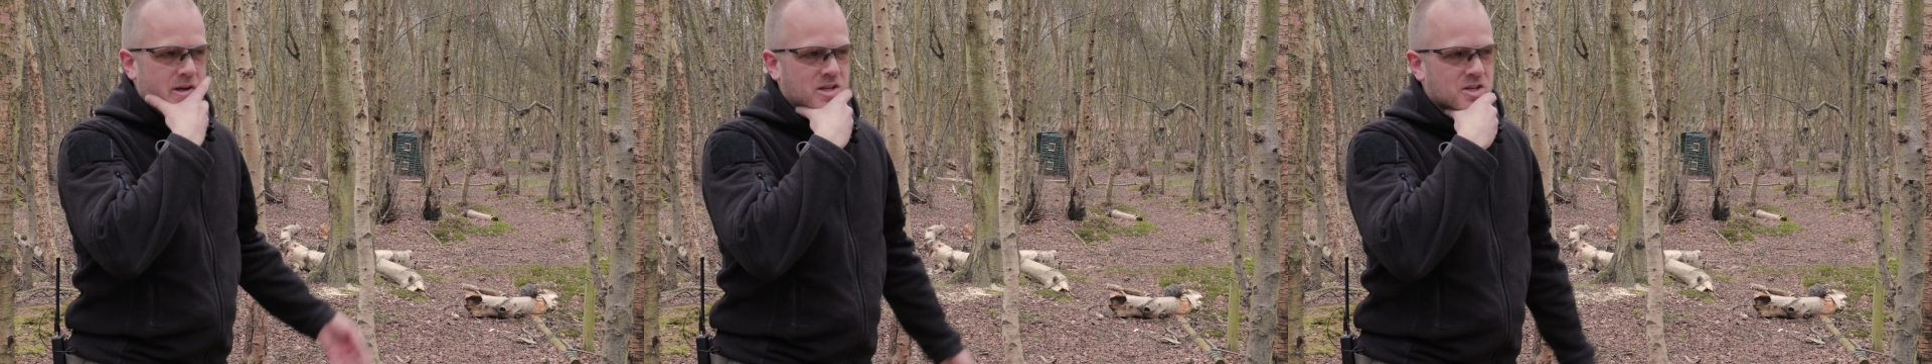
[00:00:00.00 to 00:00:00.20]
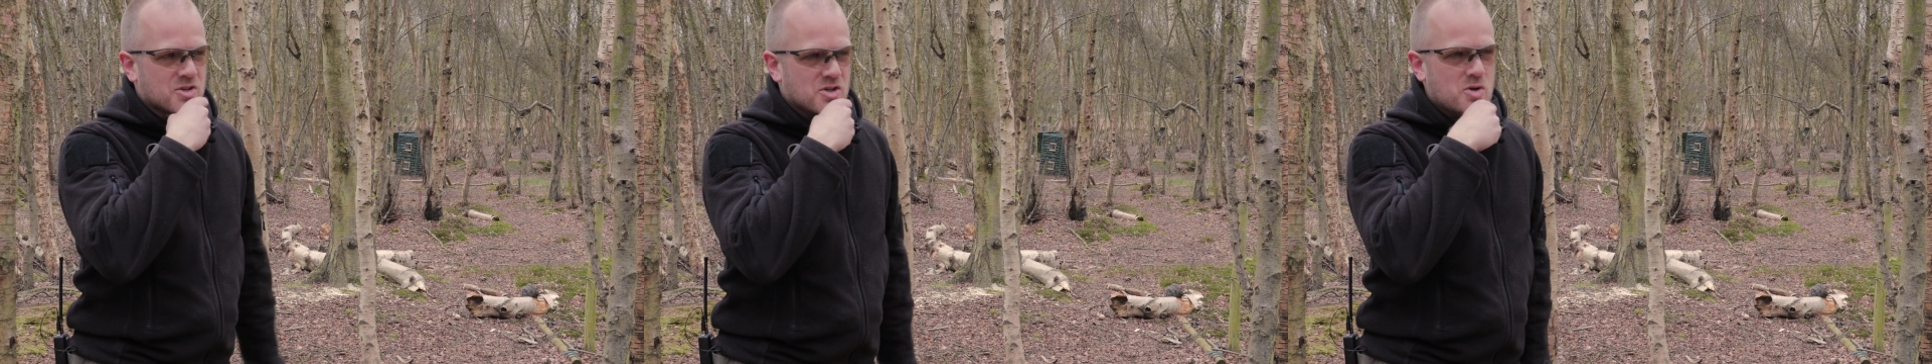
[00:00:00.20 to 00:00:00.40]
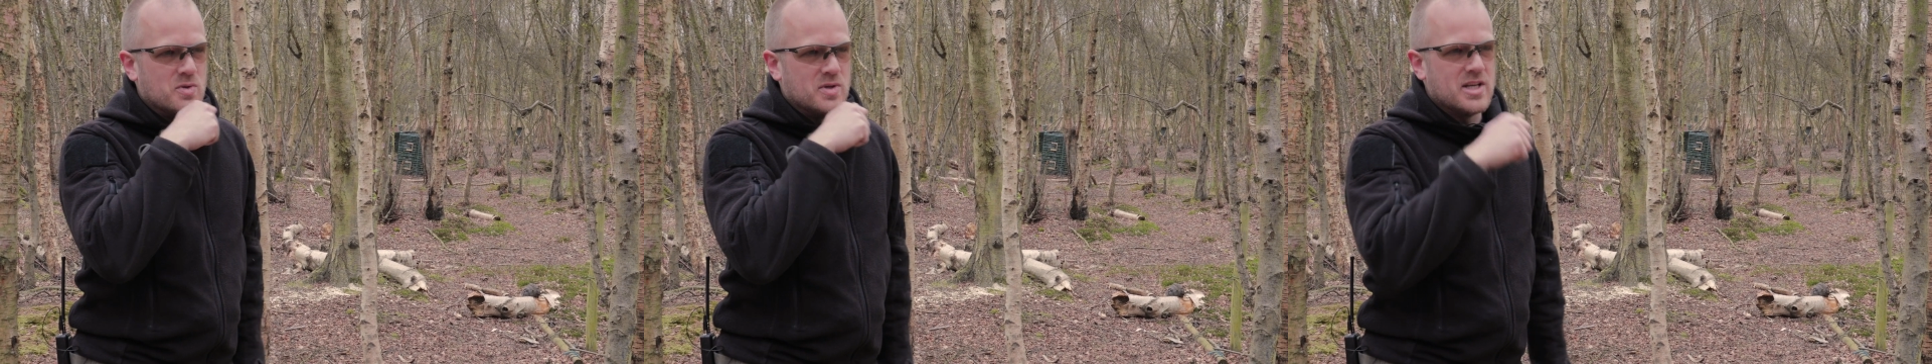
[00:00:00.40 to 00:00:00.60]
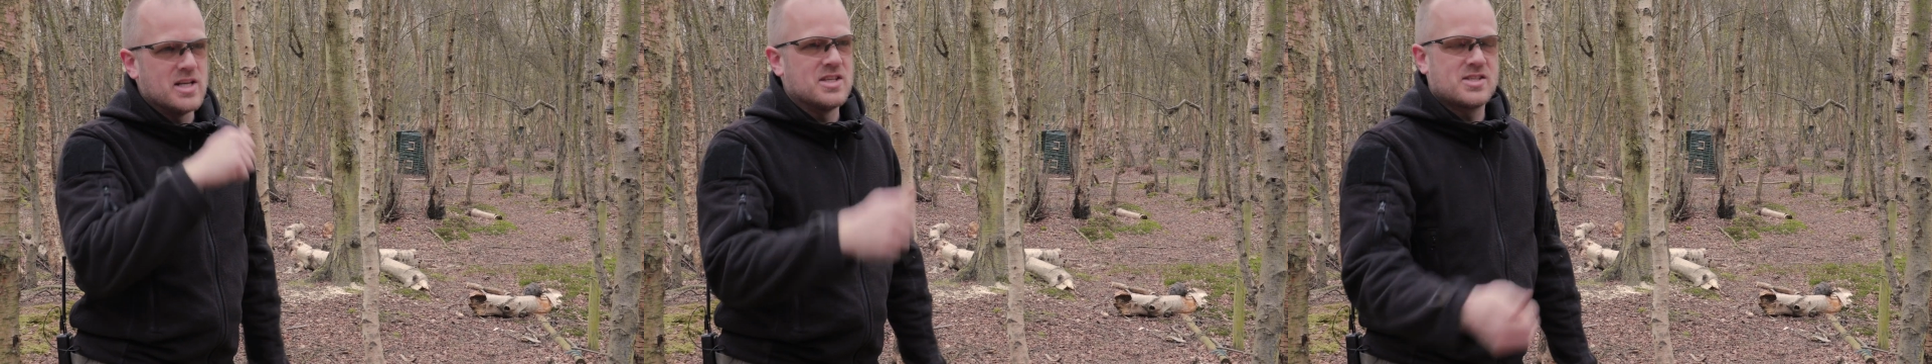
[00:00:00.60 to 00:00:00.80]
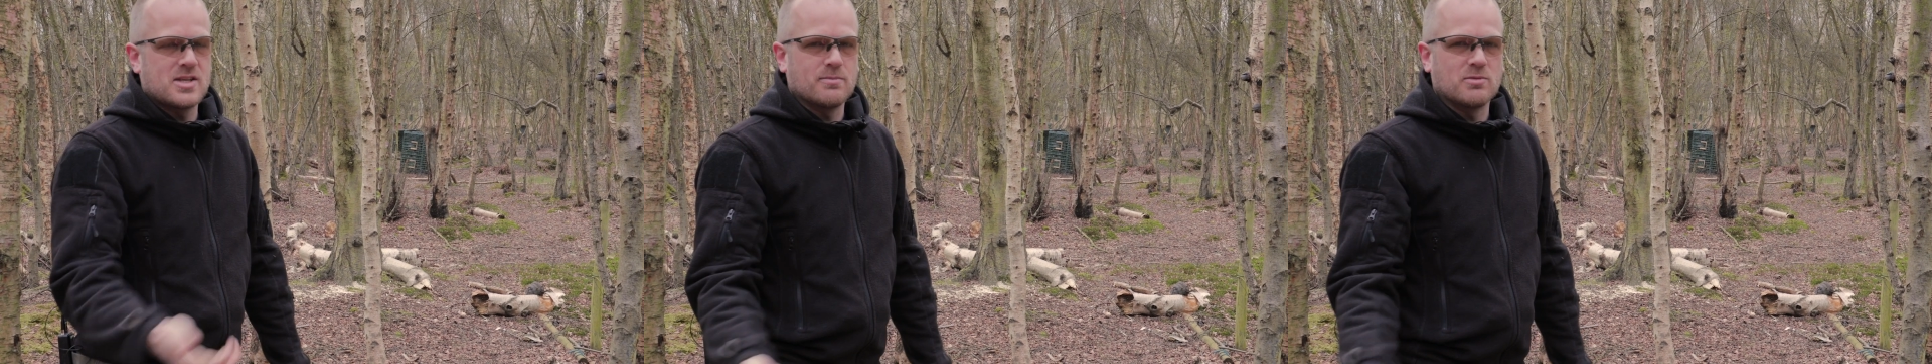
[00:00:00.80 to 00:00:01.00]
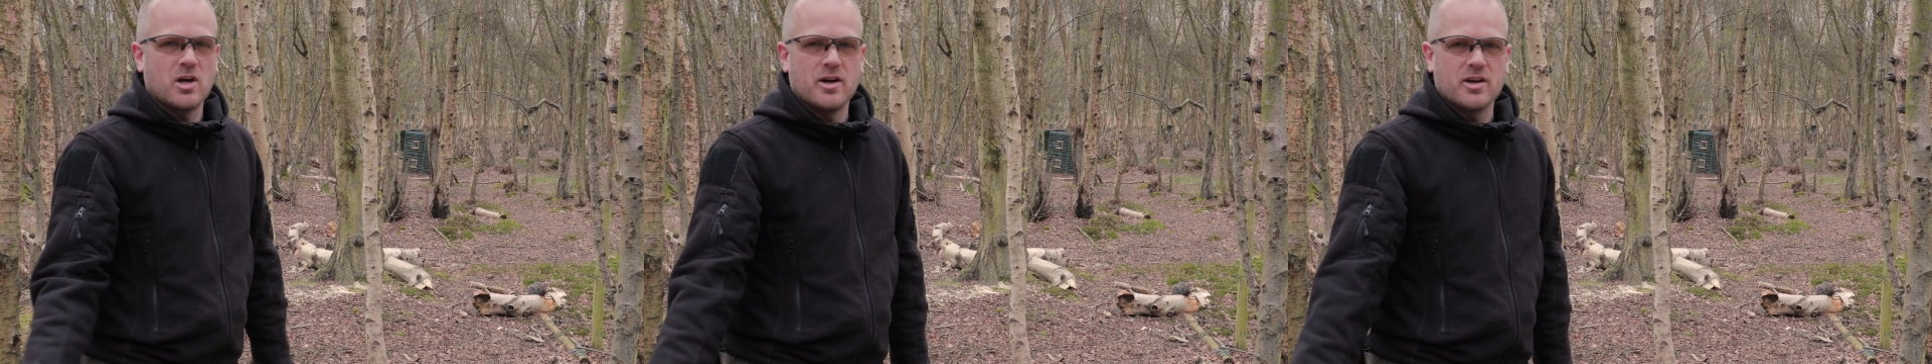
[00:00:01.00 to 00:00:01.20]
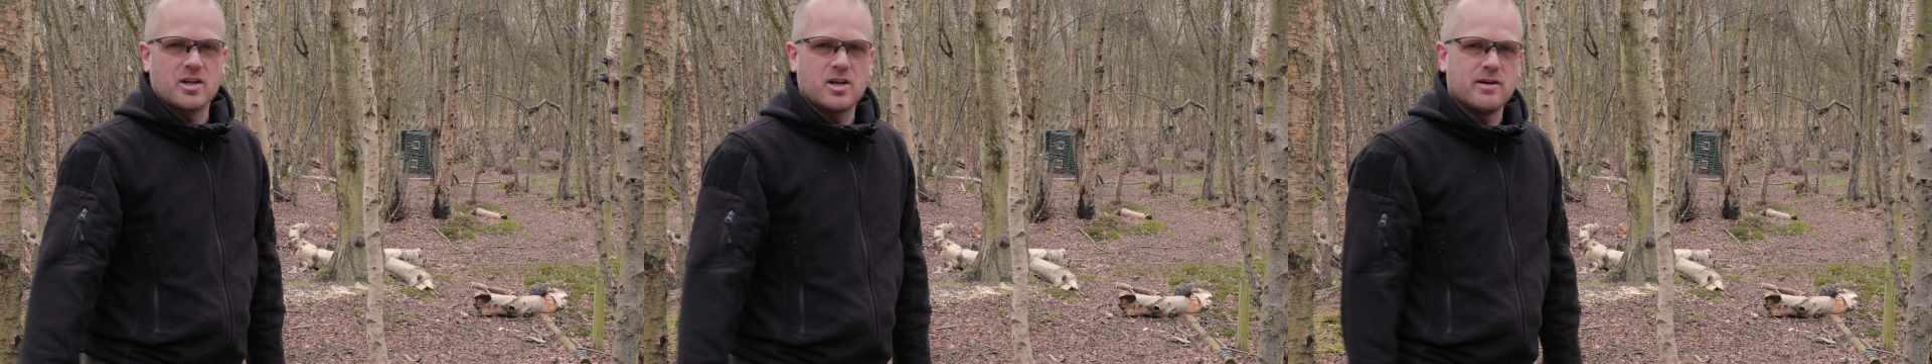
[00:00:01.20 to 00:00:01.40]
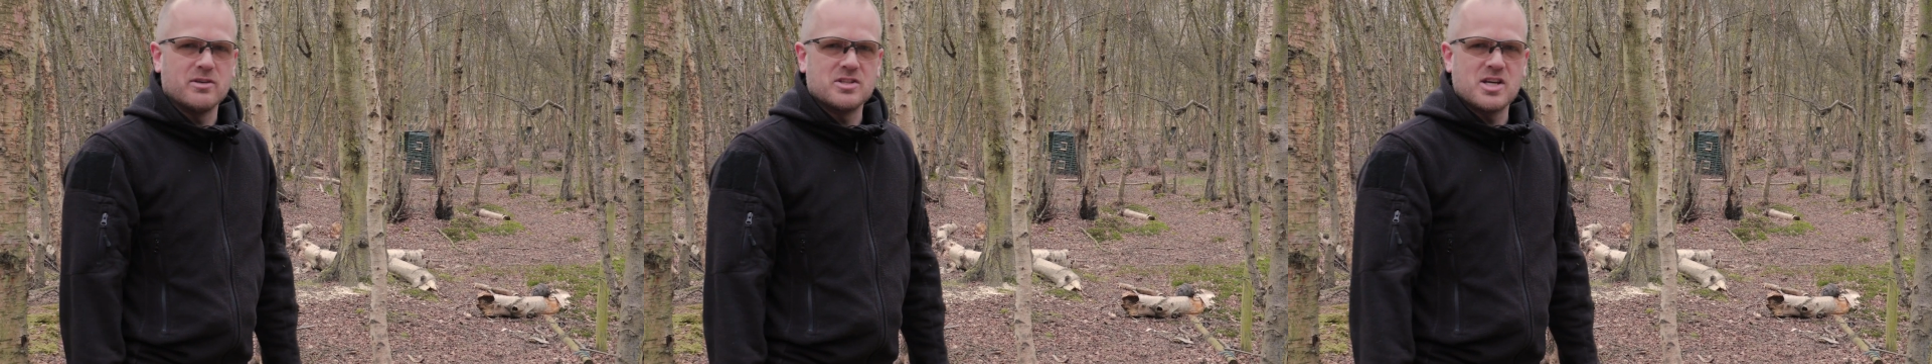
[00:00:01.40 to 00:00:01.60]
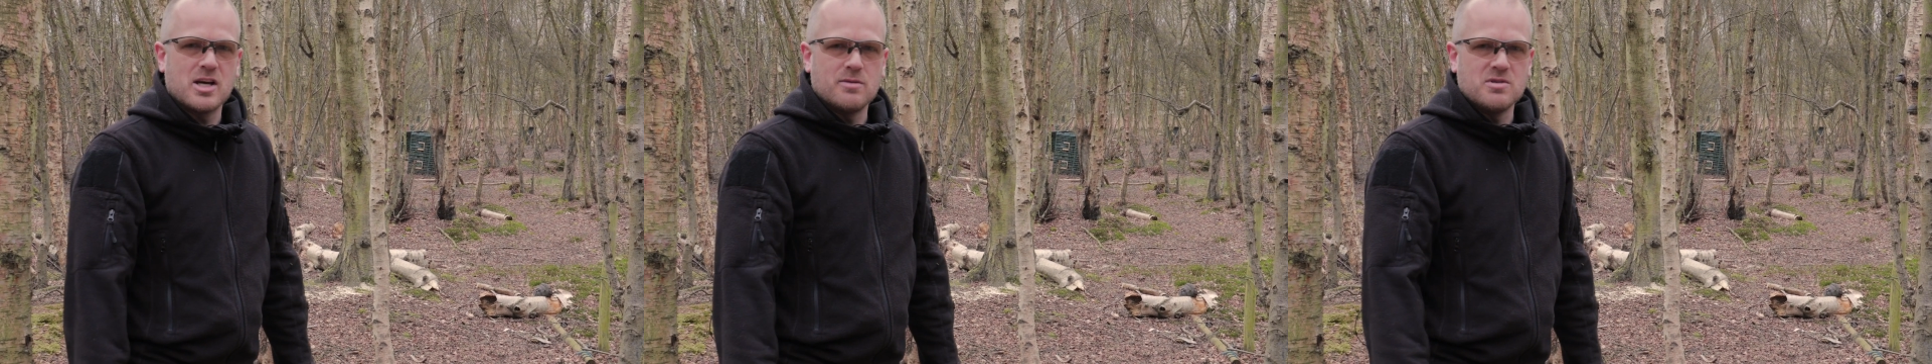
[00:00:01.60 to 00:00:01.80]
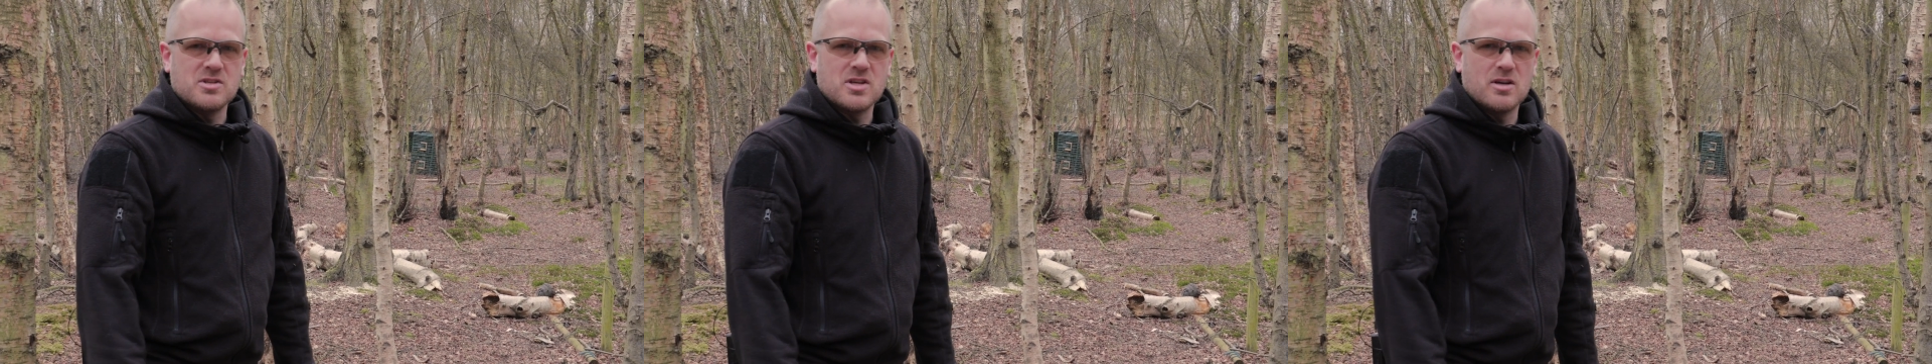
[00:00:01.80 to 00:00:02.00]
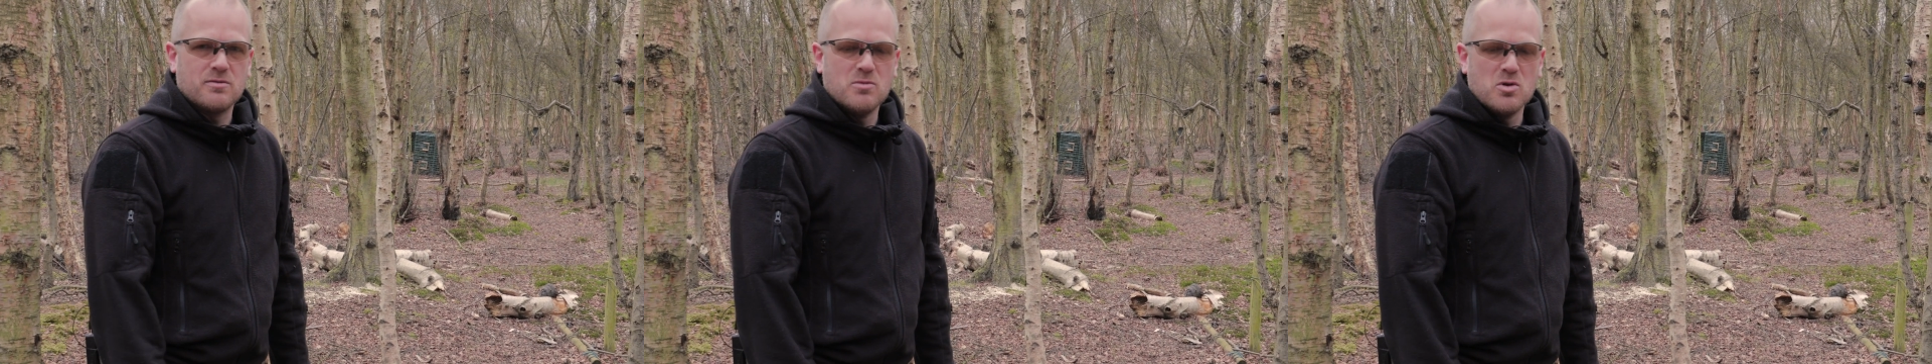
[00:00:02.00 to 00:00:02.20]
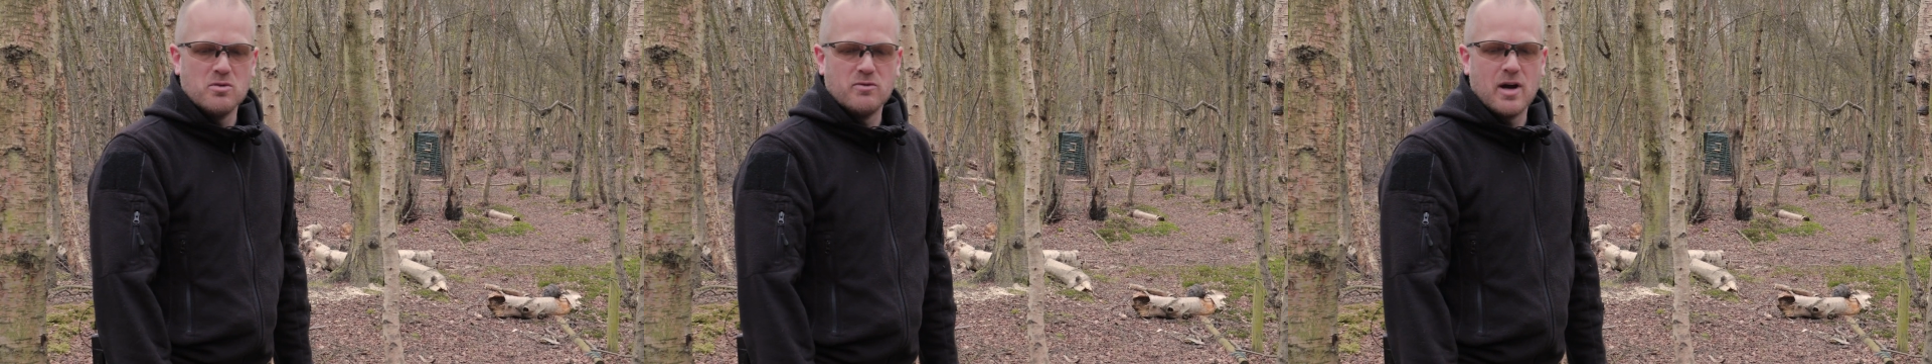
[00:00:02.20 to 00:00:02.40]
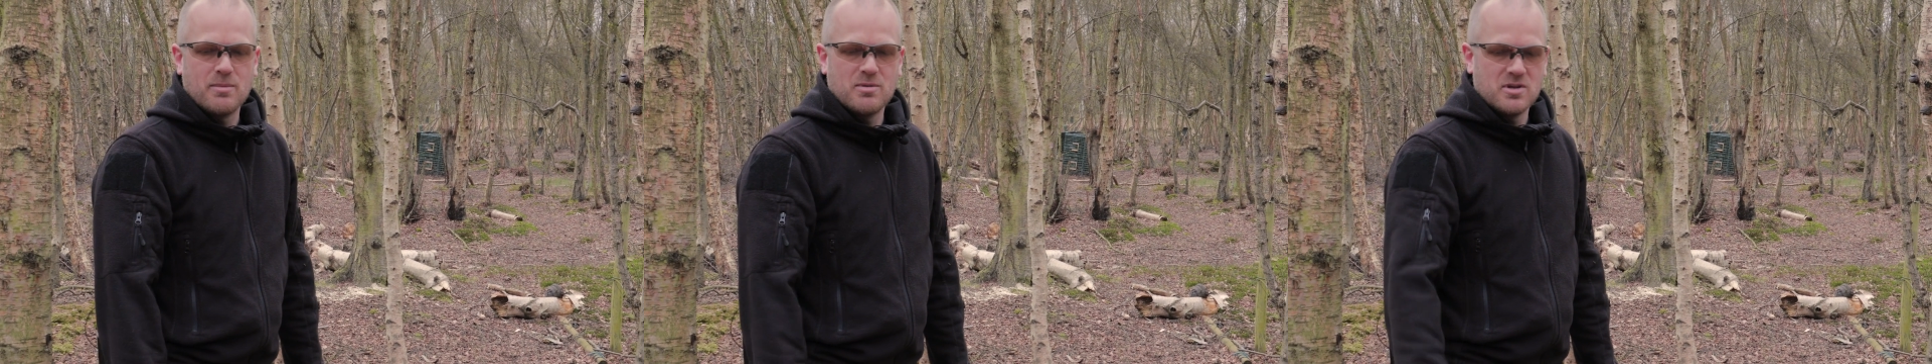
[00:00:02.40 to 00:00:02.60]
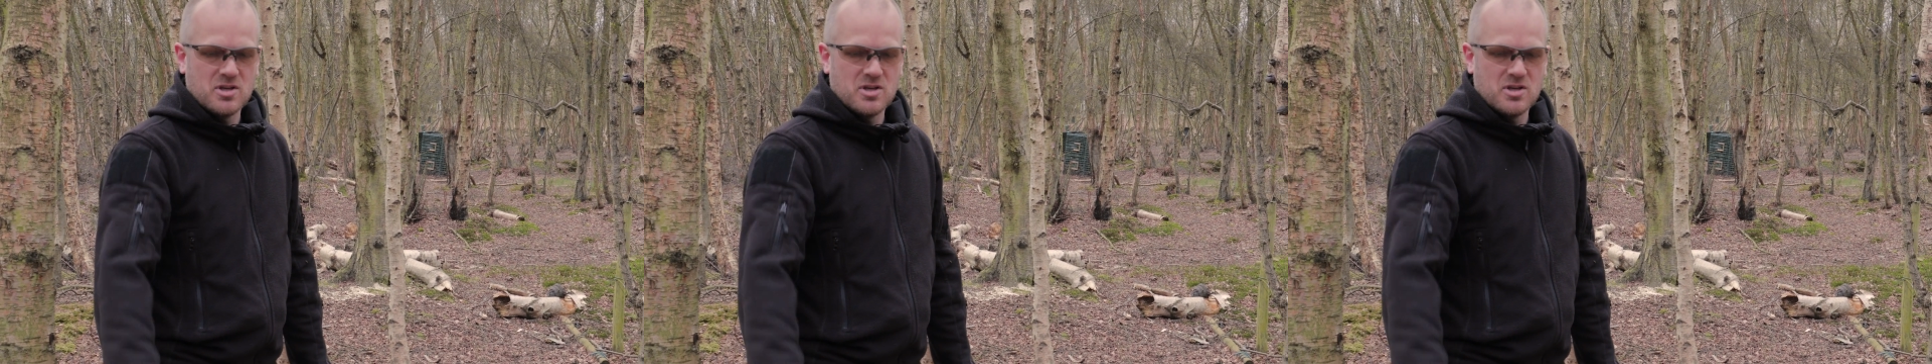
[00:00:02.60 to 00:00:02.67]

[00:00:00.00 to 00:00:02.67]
You do need some kind of cover to help yourself move up.